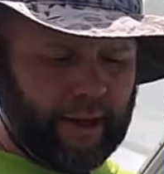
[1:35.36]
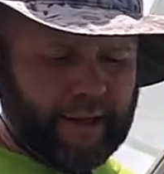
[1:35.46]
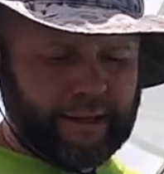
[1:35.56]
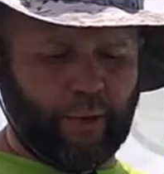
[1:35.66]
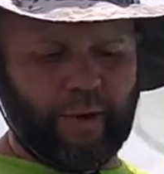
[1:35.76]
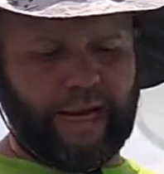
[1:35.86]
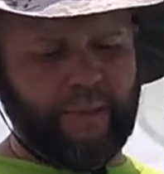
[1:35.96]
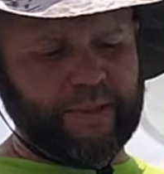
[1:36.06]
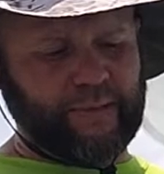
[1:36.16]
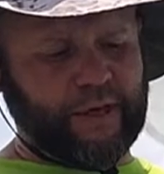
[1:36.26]
So you want to
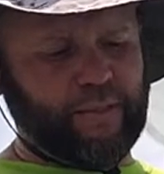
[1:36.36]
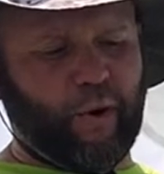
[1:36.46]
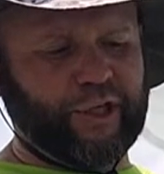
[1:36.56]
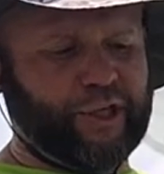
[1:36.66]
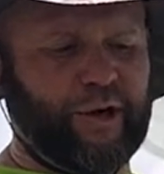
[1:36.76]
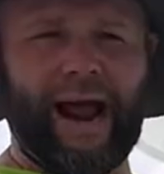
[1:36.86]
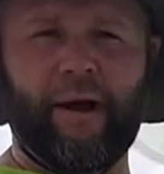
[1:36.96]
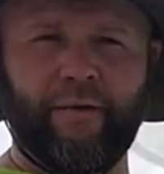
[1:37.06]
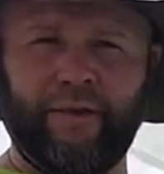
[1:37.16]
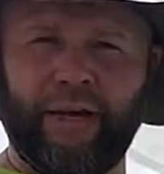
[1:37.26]
keep as much moisture
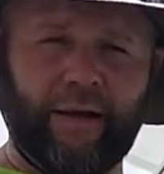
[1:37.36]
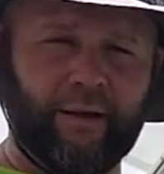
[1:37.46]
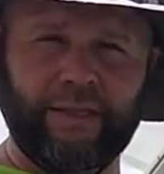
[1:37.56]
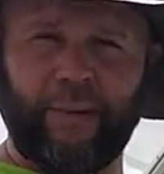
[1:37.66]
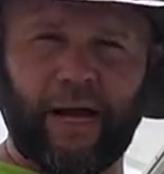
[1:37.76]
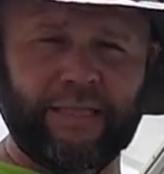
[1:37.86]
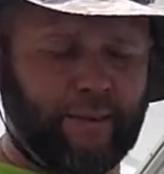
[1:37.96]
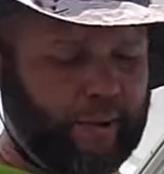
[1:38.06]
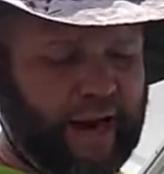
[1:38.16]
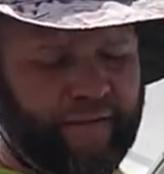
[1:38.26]
out of the deal as
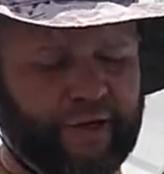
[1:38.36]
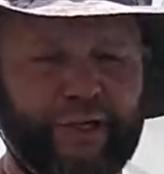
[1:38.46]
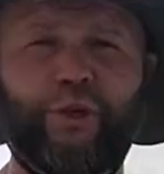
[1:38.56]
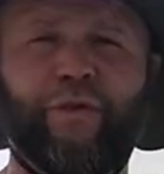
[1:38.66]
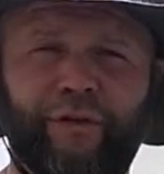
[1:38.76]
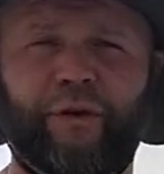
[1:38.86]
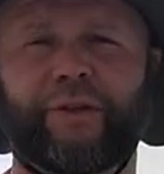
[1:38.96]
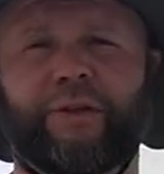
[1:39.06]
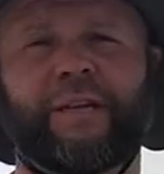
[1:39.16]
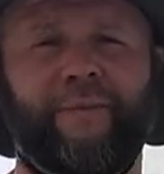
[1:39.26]
possible and having two
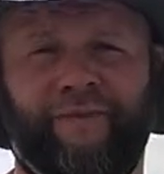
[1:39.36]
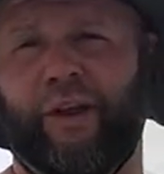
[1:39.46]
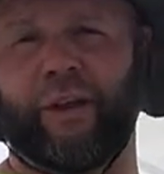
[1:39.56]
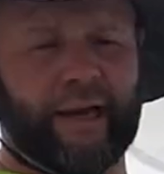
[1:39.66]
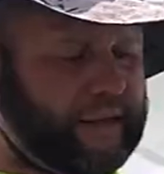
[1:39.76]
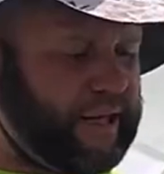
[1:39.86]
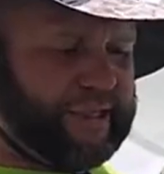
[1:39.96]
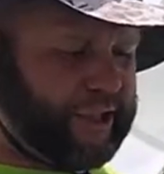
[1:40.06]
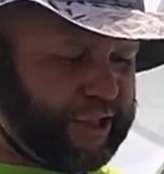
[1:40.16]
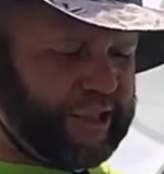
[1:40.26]
filters I feel like
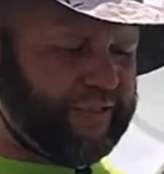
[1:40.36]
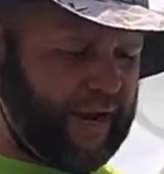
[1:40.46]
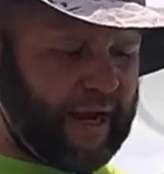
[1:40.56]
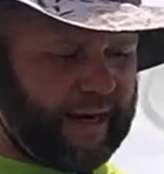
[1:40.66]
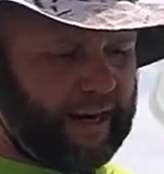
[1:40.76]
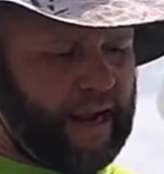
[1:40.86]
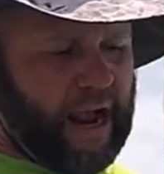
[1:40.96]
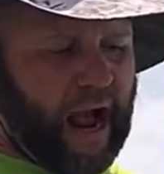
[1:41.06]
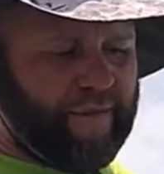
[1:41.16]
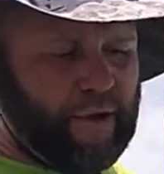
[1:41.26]
does it just fine.
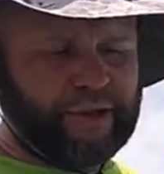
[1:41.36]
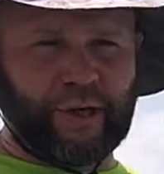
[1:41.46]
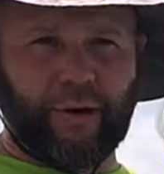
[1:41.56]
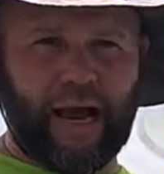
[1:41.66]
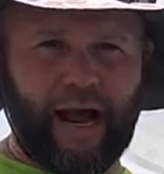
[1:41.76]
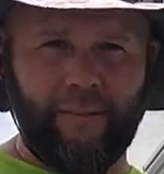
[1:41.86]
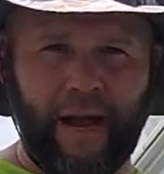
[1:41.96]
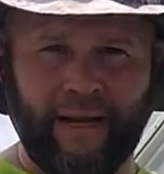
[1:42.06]
I've also got my